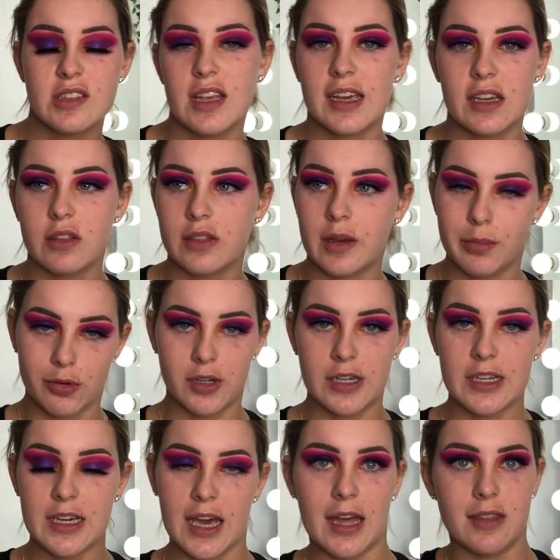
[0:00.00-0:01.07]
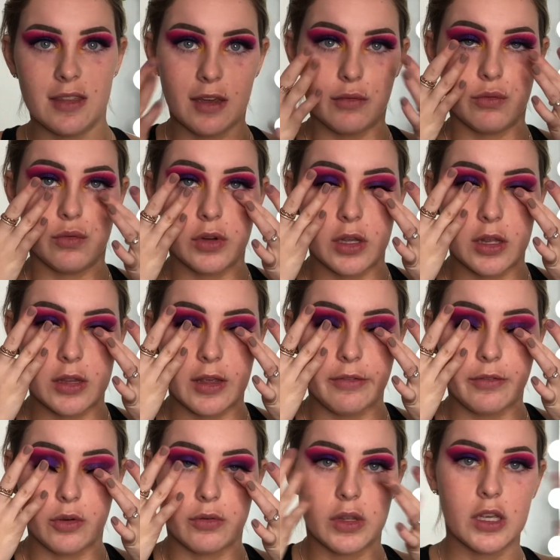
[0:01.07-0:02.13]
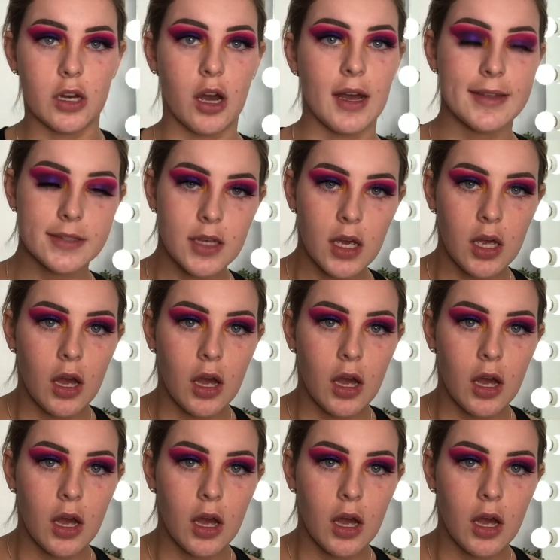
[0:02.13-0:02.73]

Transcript: like they're pretty and they feel really nice.